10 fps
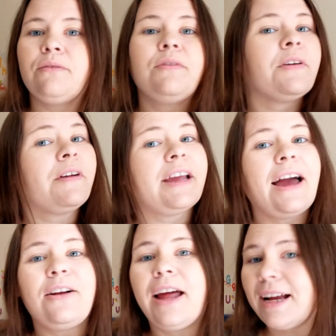Figuring
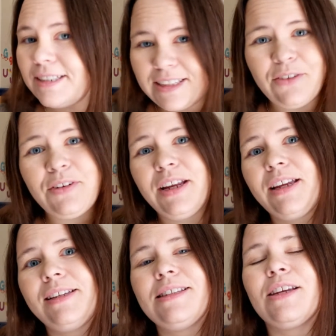out
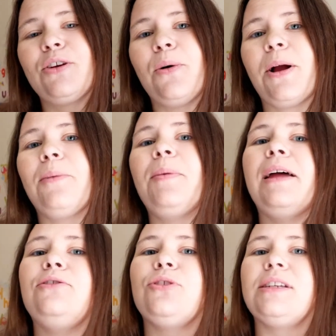activities and going on
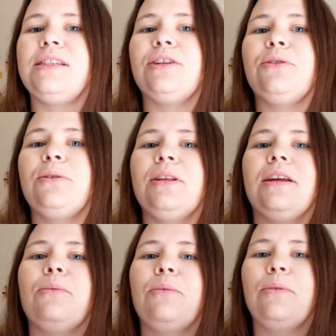Pinterest and Googling